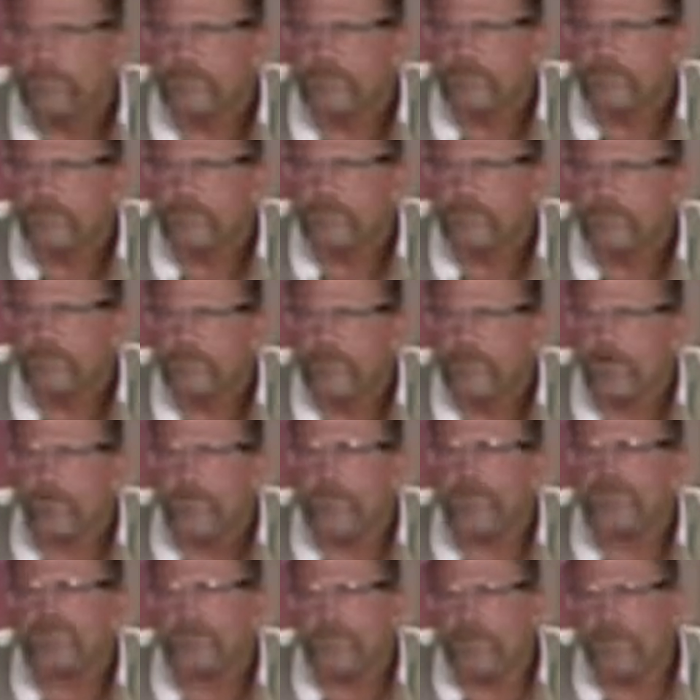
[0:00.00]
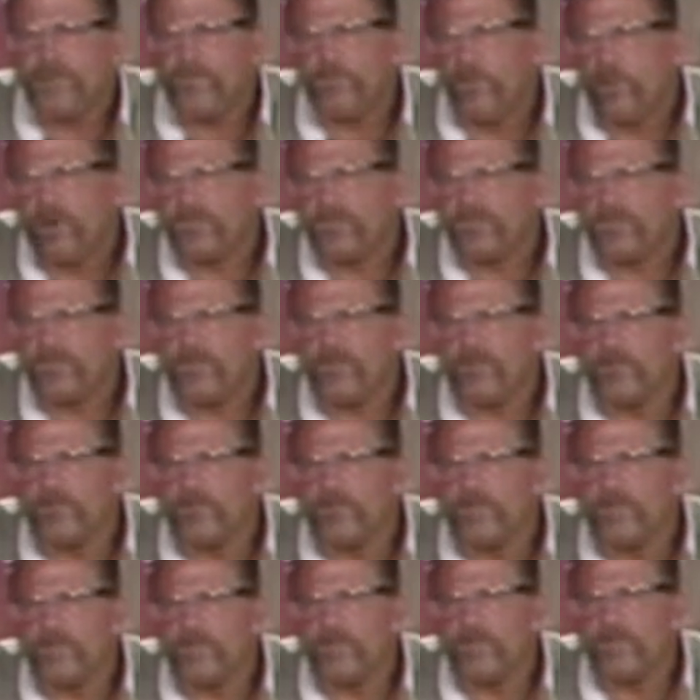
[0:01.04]
my friend. Well, speak more
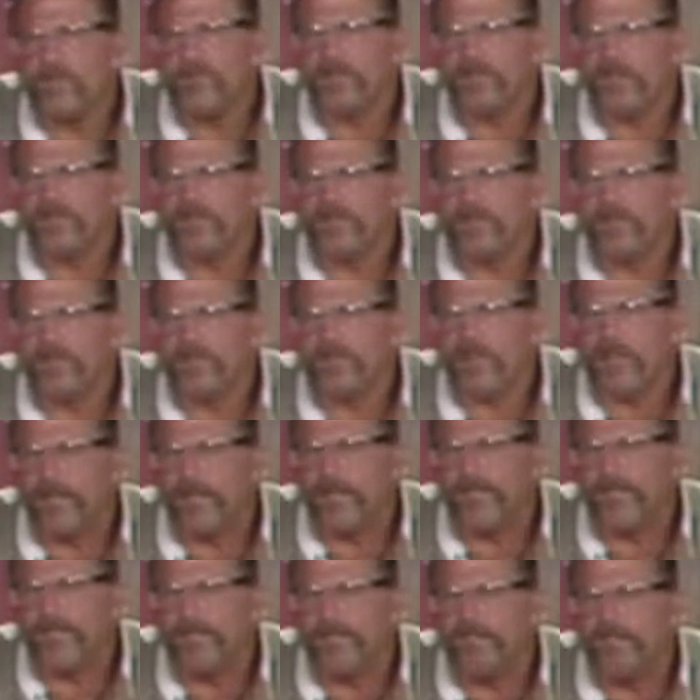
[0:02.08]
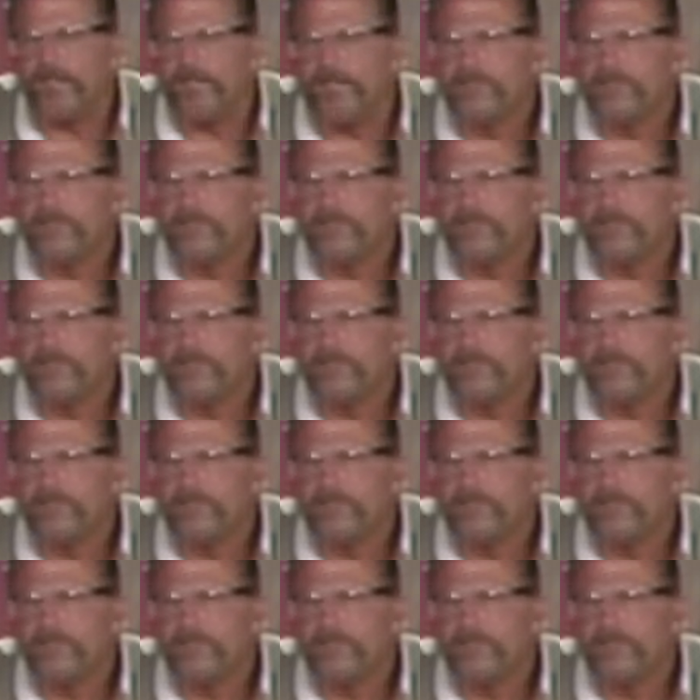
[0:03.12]
slowly and clearly. It's okay